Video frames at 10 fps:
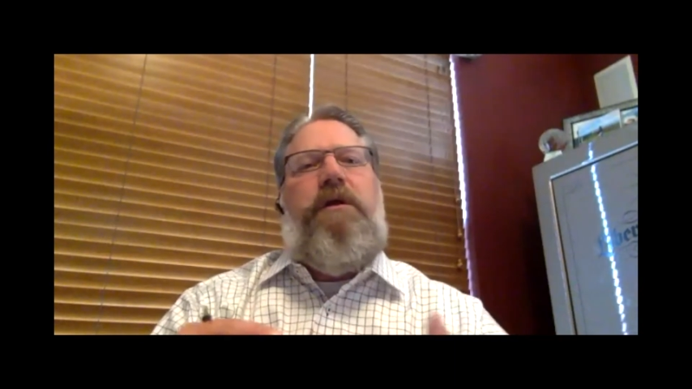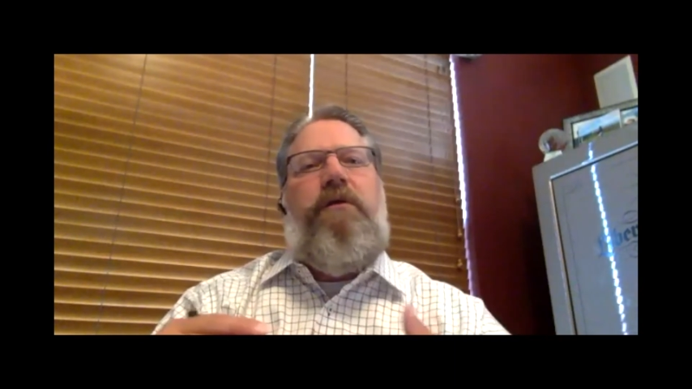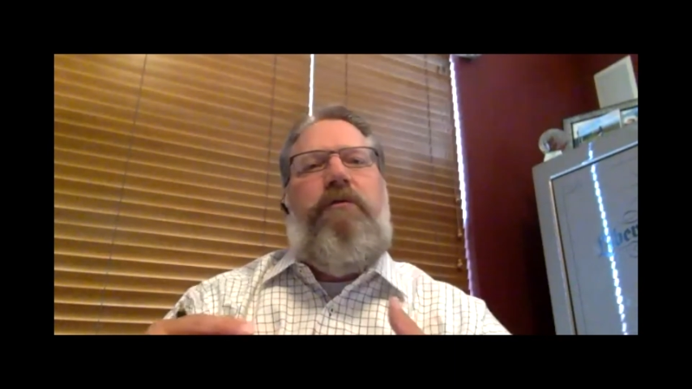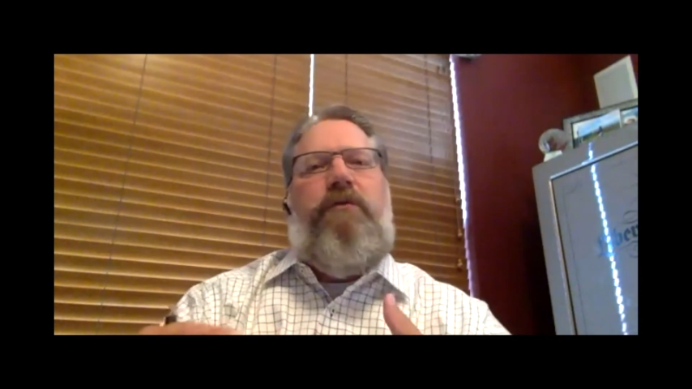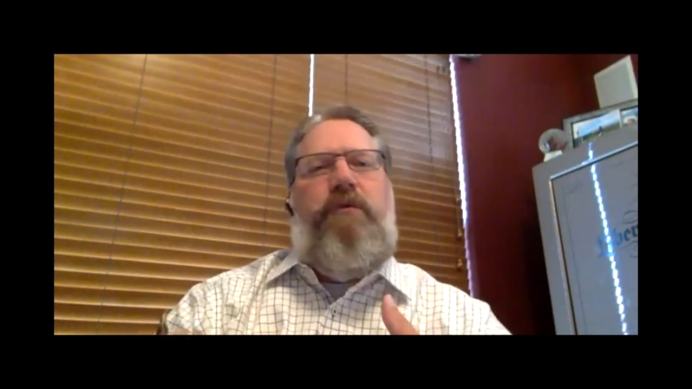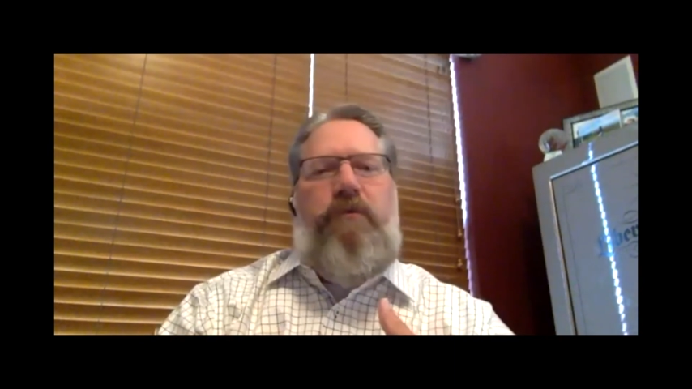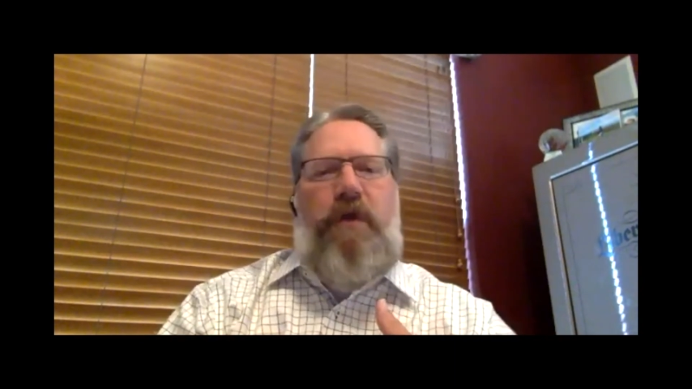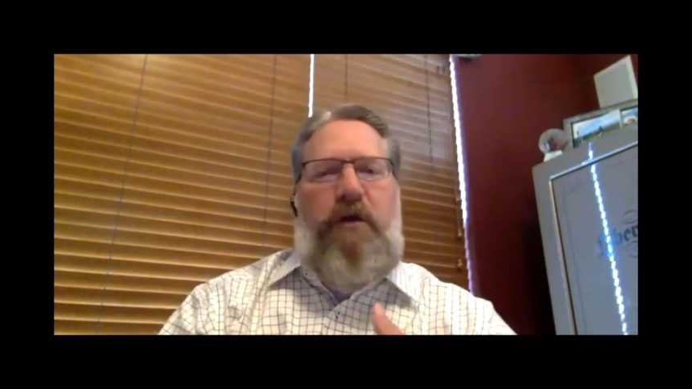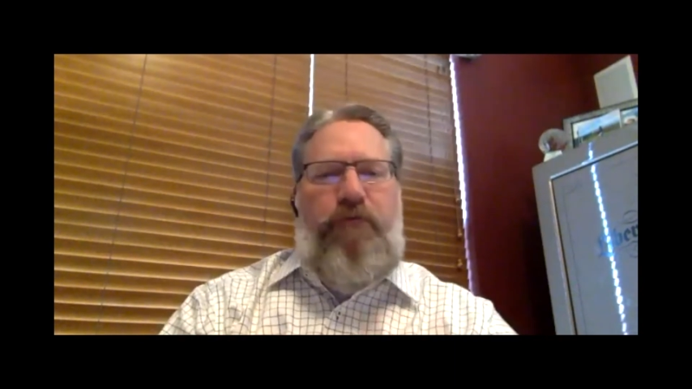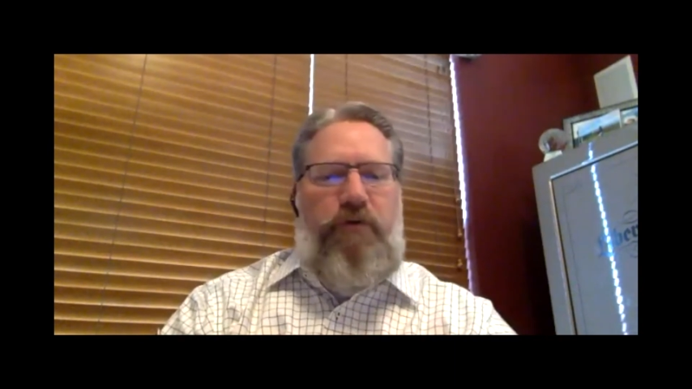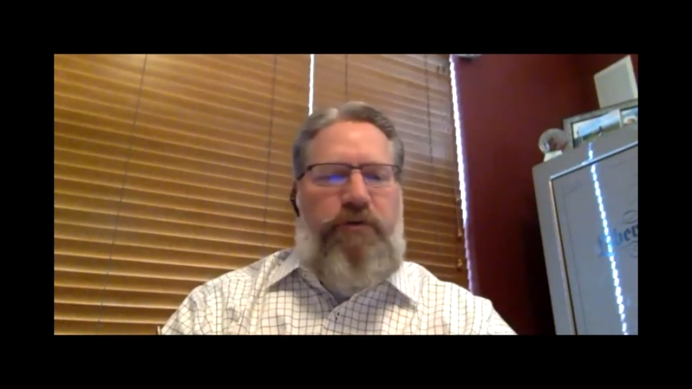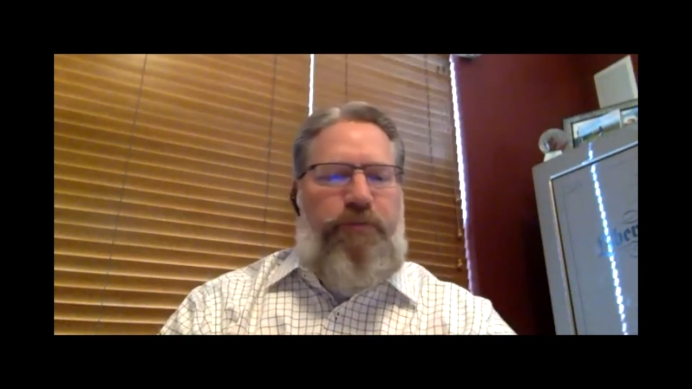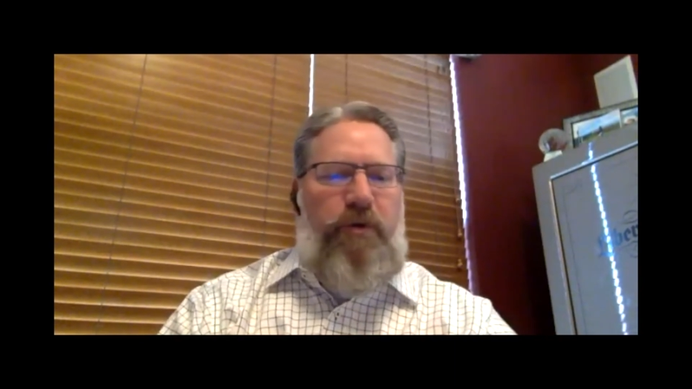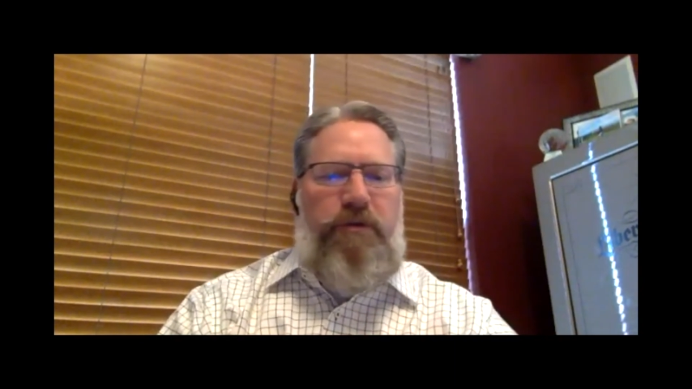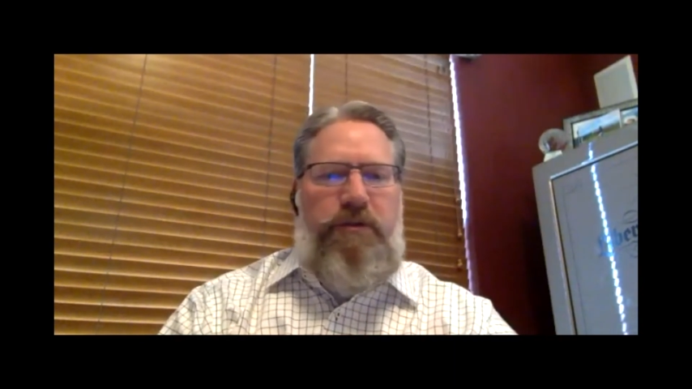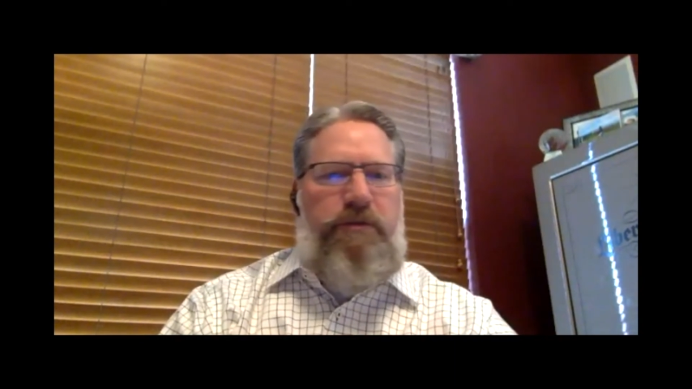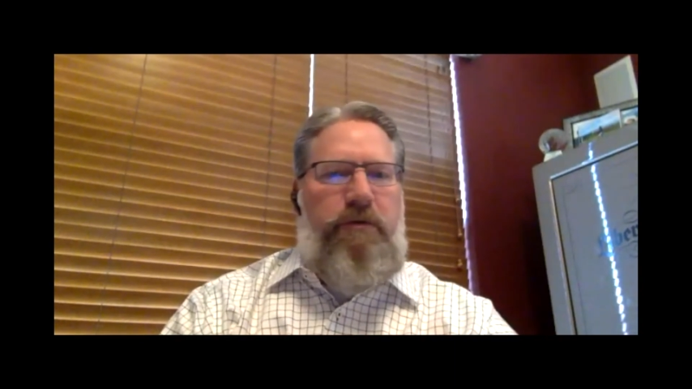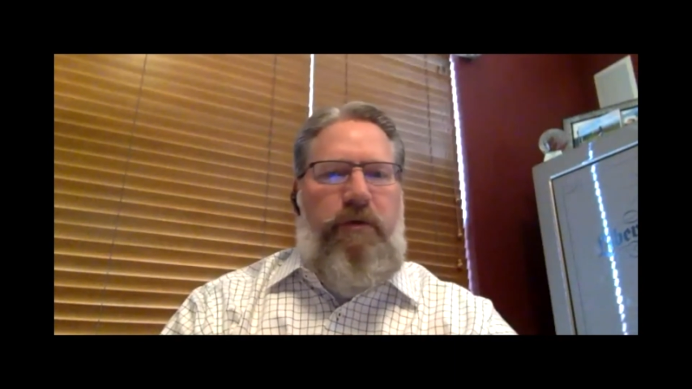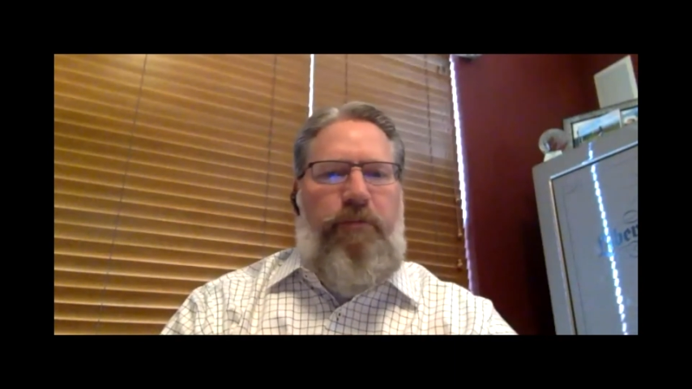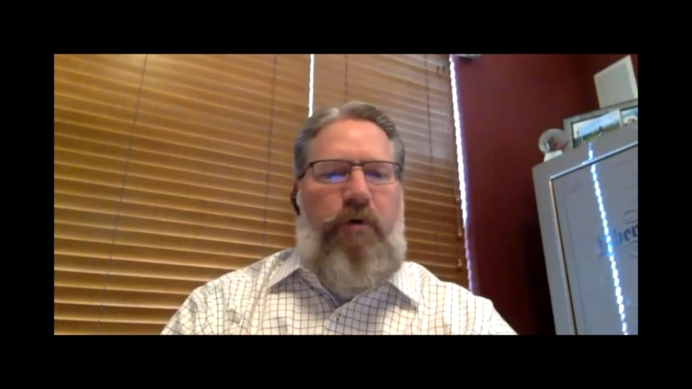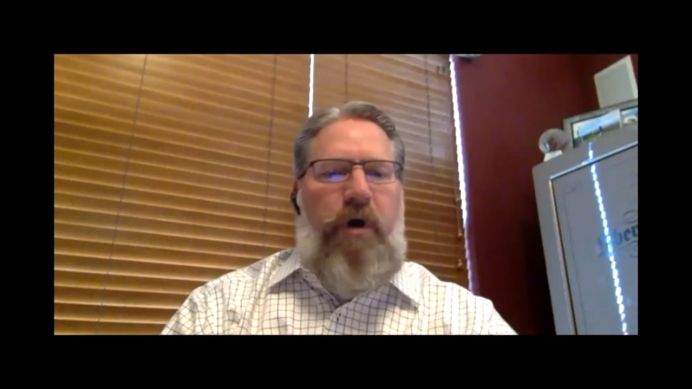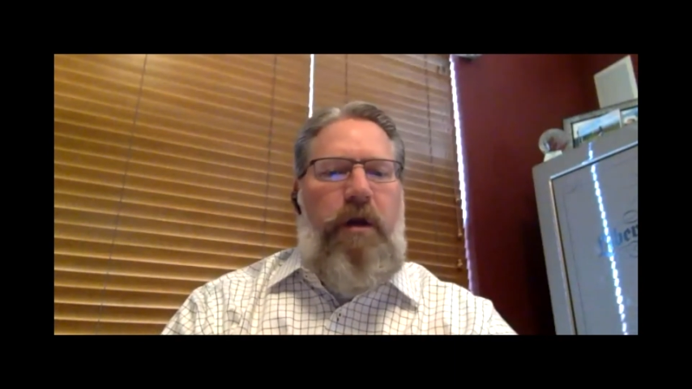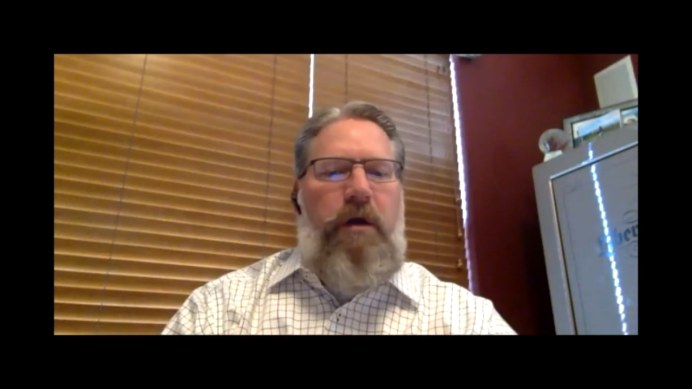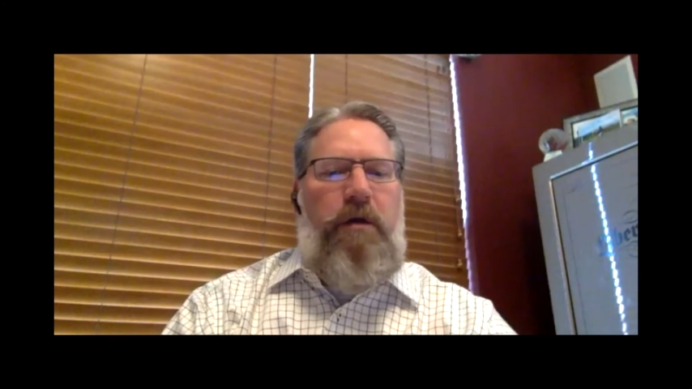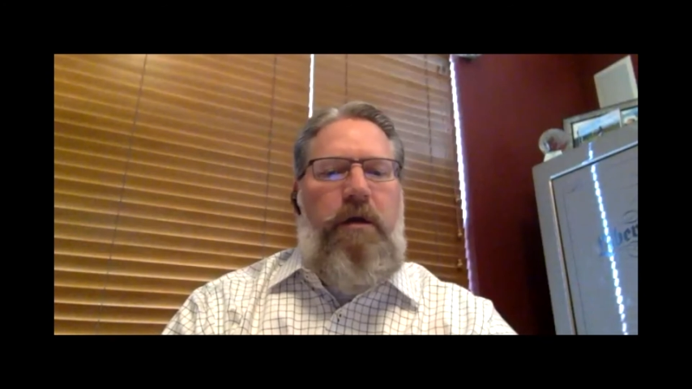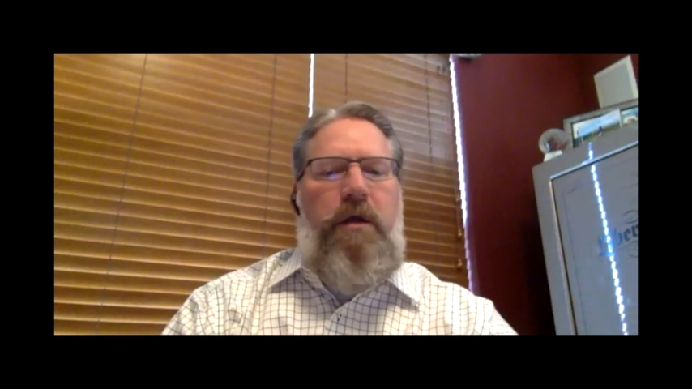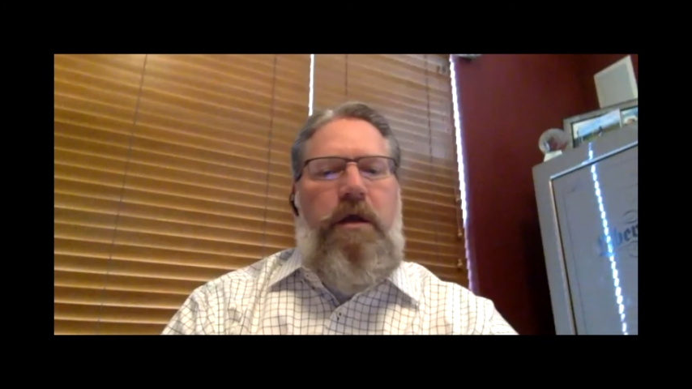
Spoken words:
into that first purchaser of the product.